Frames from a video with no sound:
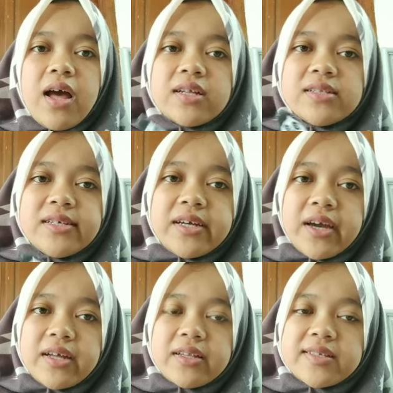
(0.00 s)

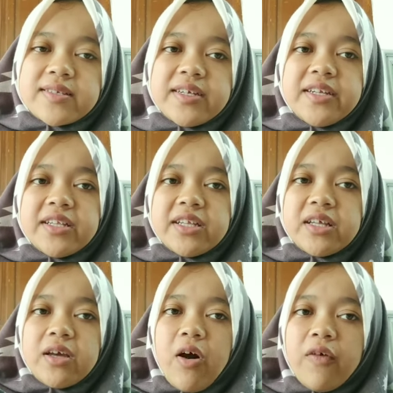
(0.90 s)
ticket, his
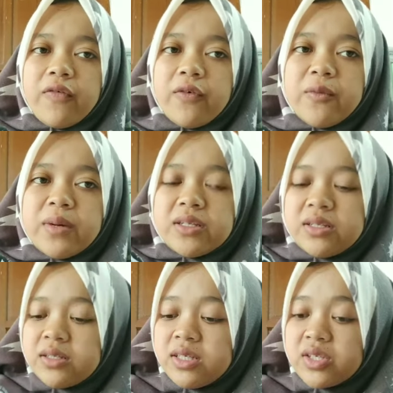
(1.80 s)
identity of human
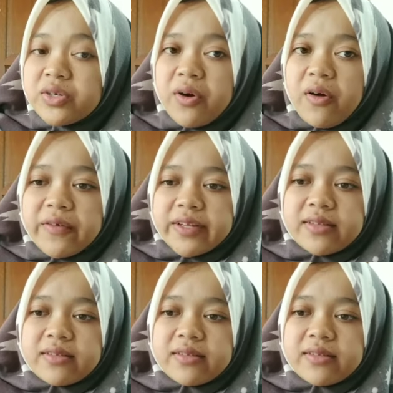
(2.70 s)
discovered.